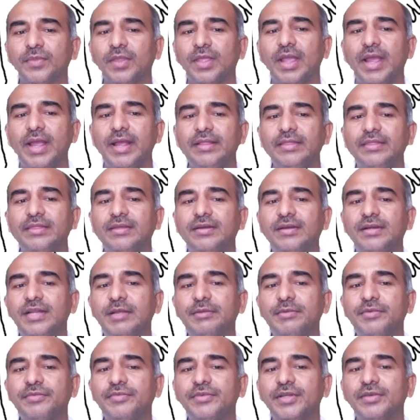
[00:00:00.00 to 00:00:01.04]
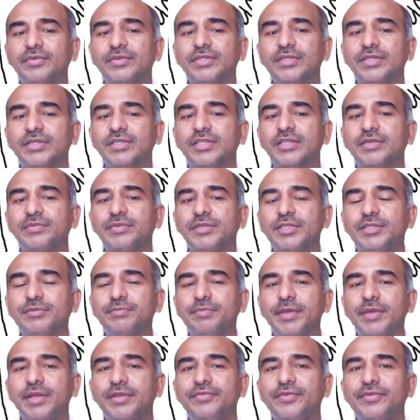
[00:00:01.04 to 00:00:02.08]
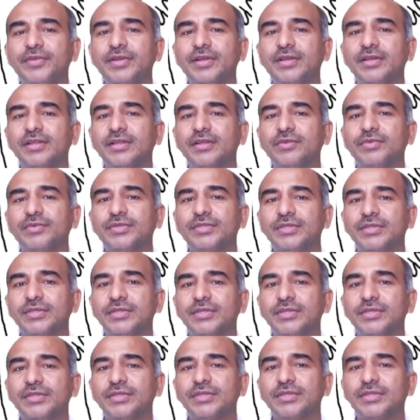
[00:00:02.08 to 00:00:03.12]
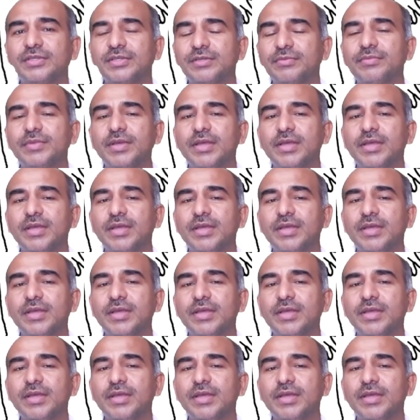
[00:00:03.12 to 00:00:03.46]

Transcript: And third type of nervous system is peripheral nervous system.